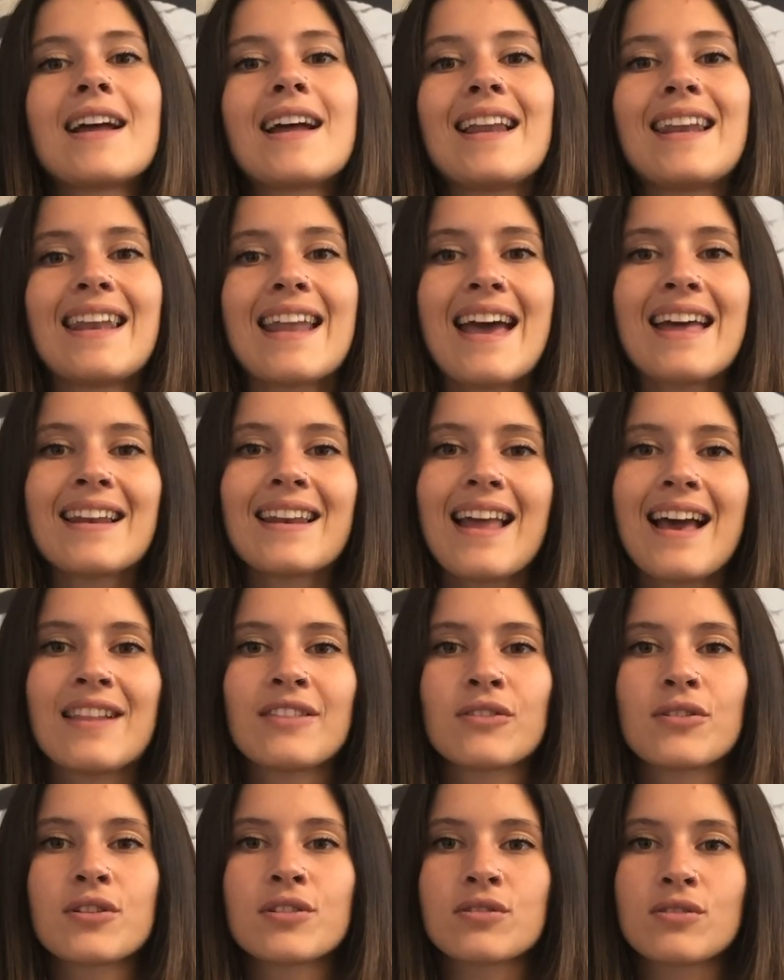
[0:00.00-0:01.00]
let
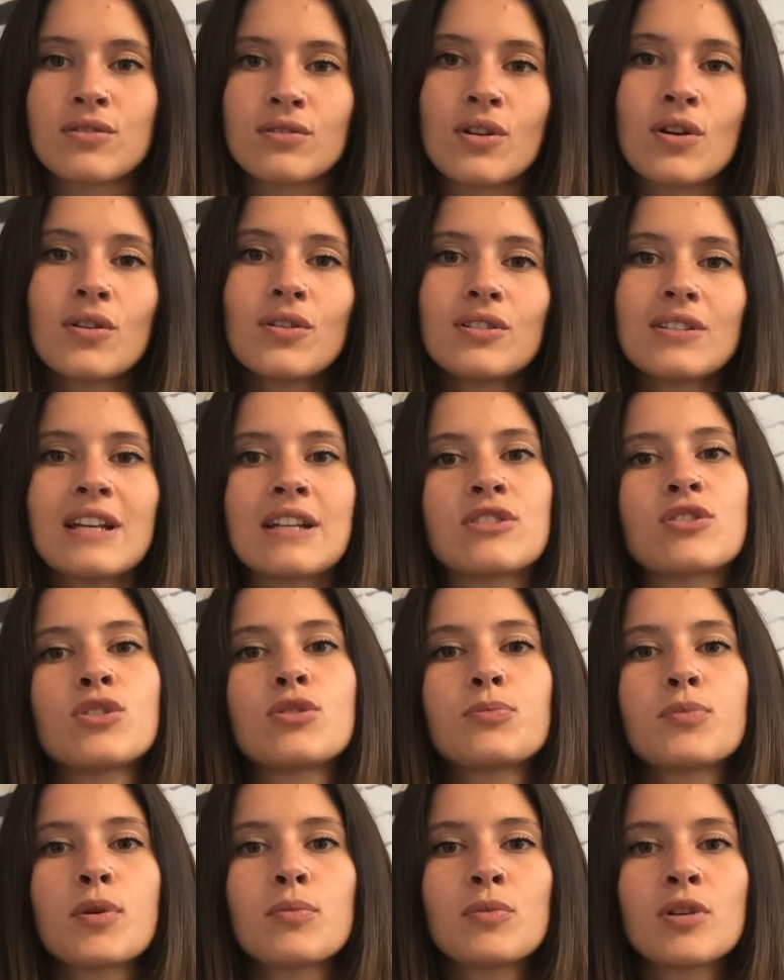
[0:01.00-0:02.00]
landlords know that you'll
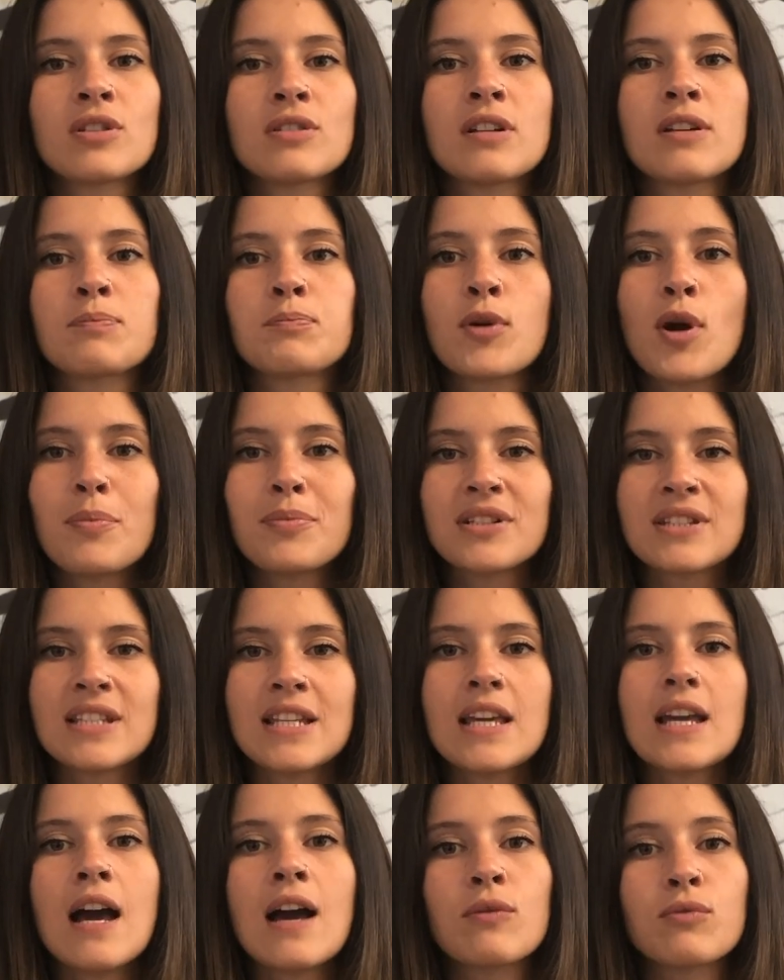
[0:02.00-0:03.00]
promote their
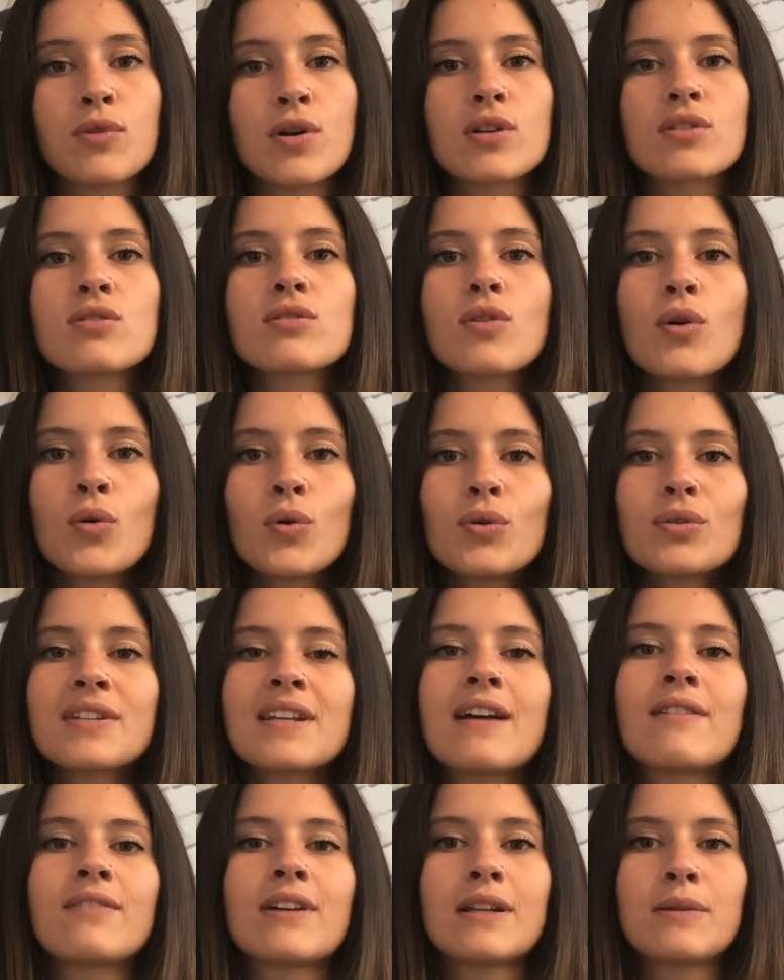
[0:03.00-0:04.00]
property across all the
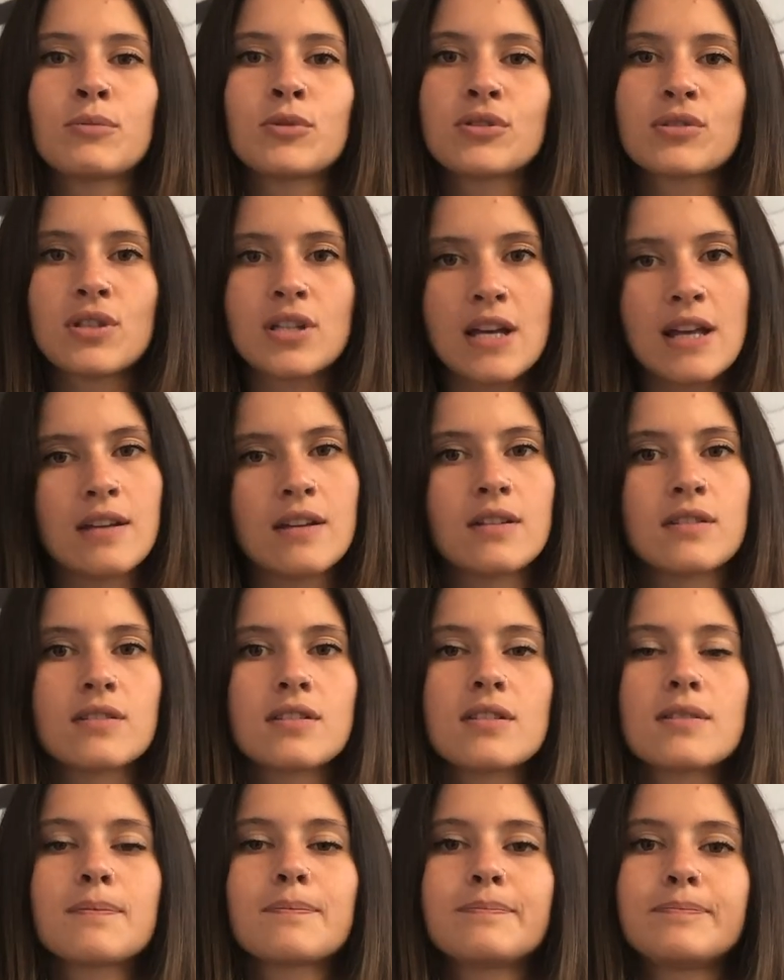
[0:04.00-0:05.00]
available channels.